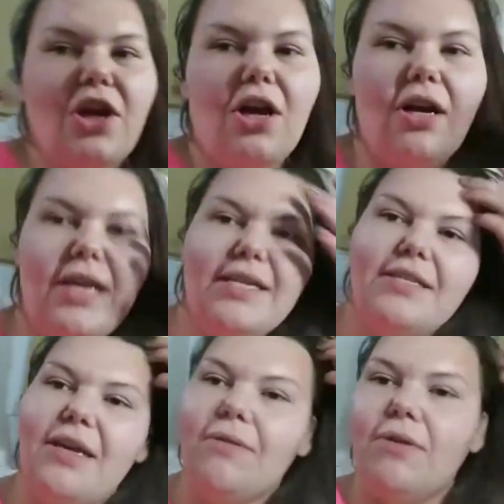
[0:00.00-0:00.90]
dirt. He's
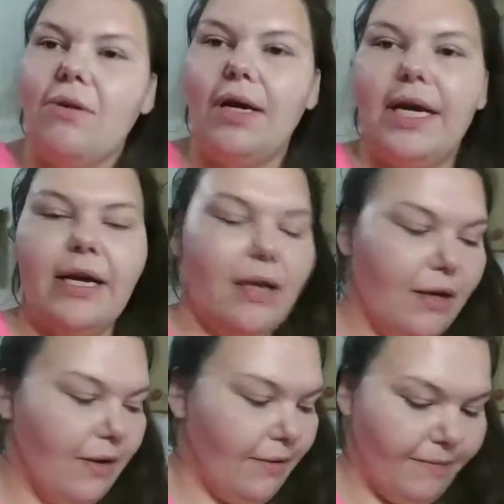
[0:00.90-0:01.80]
so annoying.
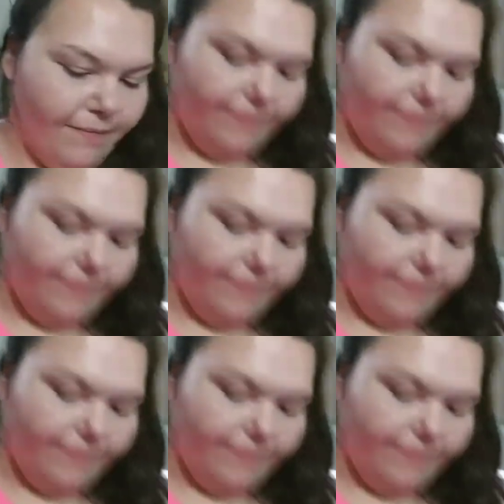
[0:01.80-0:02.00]
I want to